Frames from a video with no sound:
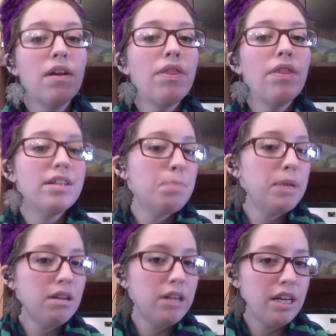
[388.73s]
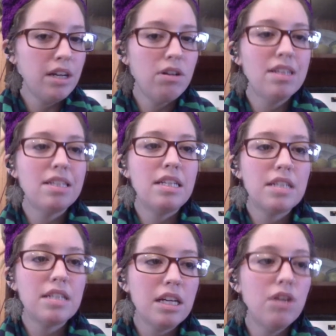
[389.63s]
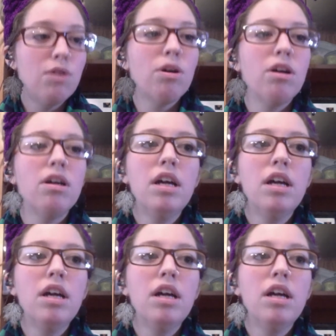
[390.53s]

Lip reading: this period or this season, or